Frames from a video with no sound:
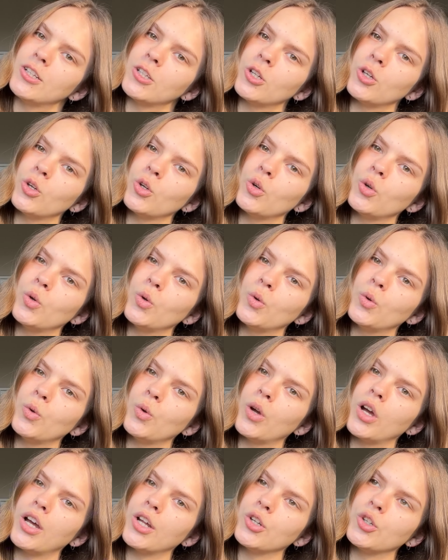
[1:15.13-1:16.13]

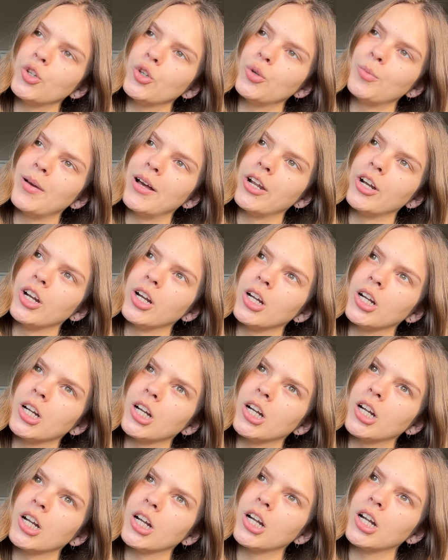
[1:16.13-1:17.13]
to do better